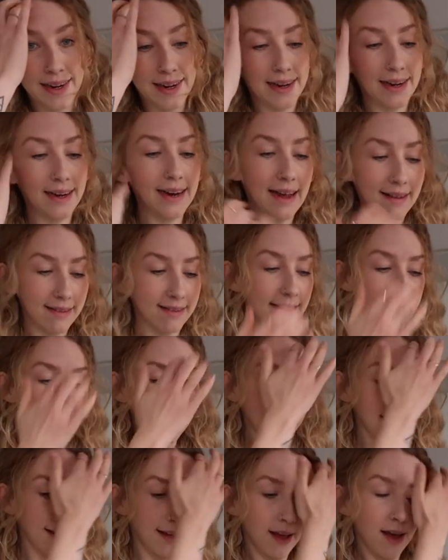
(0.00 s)

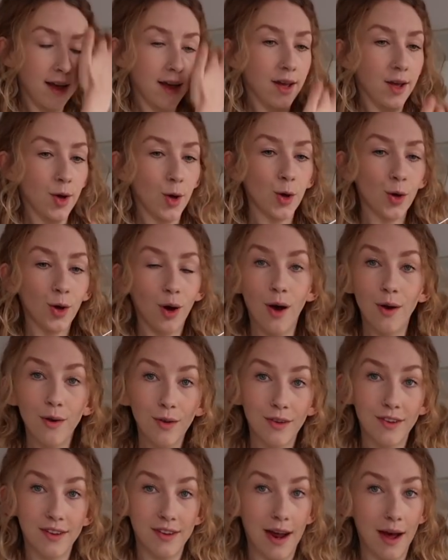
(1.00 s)
classic
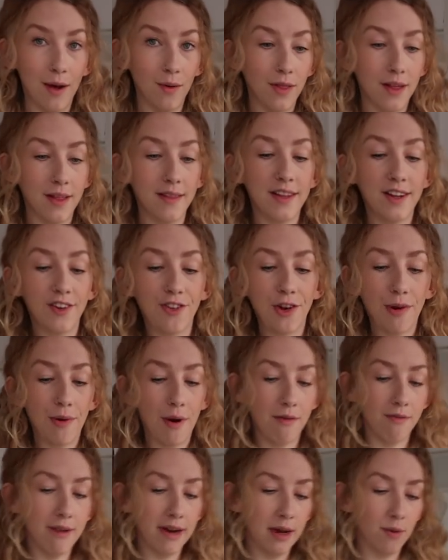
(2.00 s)
coats now that this year
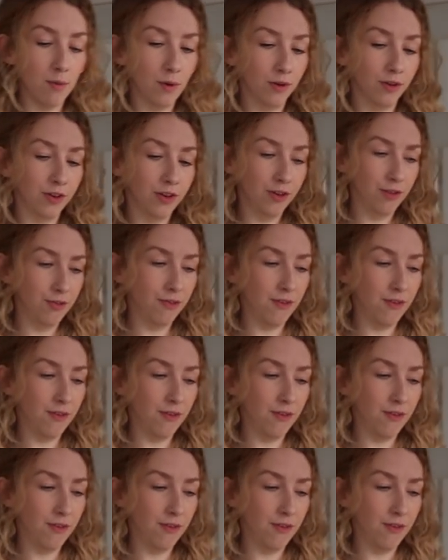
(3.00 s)
I really want to